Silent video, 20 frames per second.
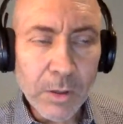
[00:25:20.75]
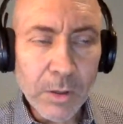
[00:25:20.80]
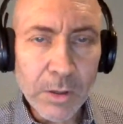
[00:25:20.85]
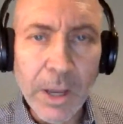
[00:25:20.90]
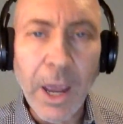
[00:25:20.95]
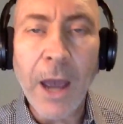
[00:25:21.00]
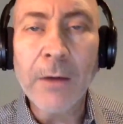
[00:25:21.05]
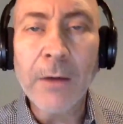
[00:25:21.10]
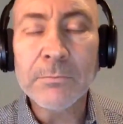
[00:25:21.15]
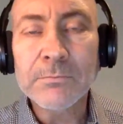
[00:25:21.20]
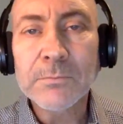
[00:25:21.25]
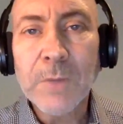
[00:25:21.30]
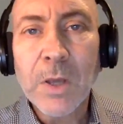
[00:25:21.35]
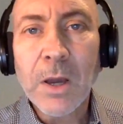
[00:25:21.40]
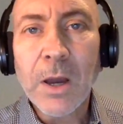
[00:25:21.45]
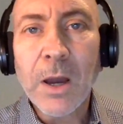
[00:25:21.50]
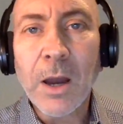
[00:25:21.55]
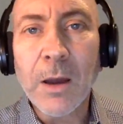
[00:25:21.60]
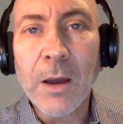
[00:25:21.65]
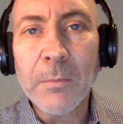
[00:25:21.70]
Yeah,
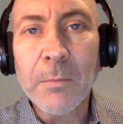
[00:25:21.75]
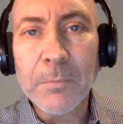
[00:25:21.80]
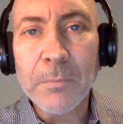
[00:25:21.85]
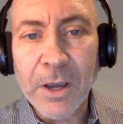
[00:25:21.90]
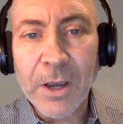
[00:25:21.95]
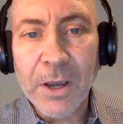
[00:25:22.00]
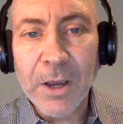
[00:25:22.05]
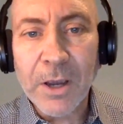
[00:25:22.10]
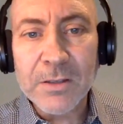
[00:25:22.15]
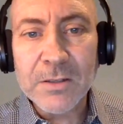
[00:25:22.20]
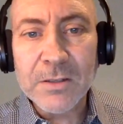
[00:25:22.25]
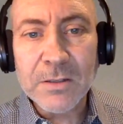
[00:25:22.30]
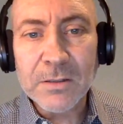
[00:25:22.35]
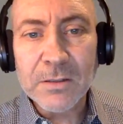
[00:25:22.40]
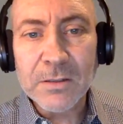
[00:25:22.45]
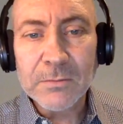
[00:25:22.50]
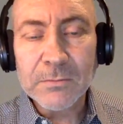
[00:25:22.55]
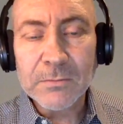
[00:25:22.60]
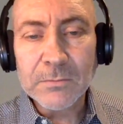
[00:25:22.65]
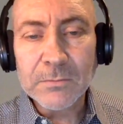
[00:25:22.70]
because
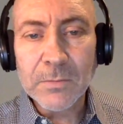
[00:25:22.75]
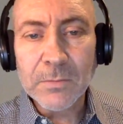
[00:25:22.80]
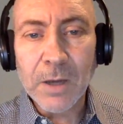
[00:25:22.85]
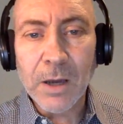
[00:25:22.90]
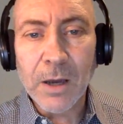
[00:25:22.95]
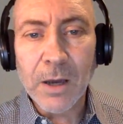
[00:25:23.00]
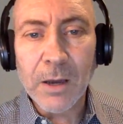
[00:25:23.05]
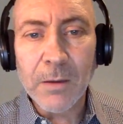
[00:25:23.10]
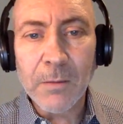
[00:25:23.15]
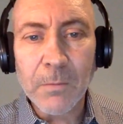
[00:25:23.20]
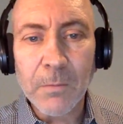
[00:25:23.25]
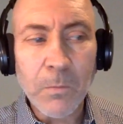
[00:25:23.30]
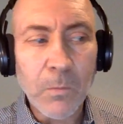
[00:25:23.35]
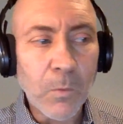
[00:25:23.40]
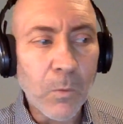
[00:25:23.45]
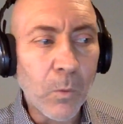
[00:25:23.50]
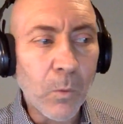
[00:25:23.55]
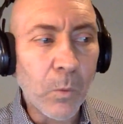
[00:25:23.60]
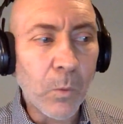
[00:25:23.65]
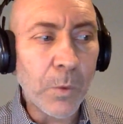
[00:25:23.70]

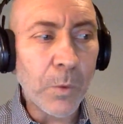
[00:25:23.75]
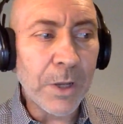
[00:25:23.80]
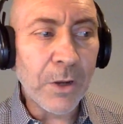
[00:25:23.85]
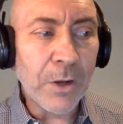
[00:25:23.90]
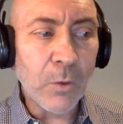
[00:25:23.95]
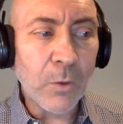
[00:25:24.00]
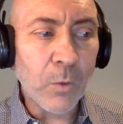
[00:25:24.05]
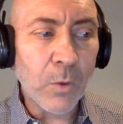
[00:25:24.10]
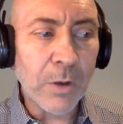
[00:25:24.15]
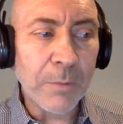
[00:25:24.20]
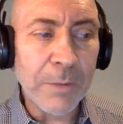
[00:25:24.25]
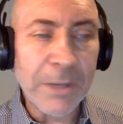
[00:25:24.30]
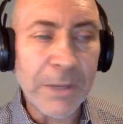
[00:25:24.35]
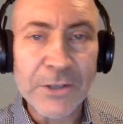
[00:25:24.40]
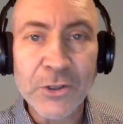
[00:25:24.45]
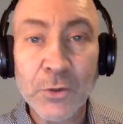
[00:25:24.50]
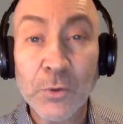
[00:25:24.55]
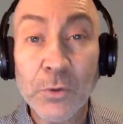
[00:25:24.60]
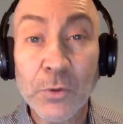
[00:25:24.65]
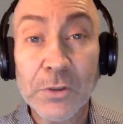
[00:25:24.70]
we don't want to
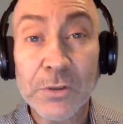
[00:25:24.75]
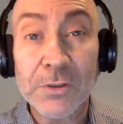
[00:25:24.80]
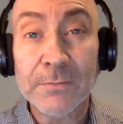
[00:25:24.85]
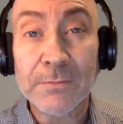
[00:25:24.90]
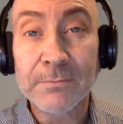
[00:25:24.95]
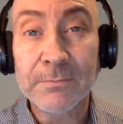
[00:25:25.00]
make tools.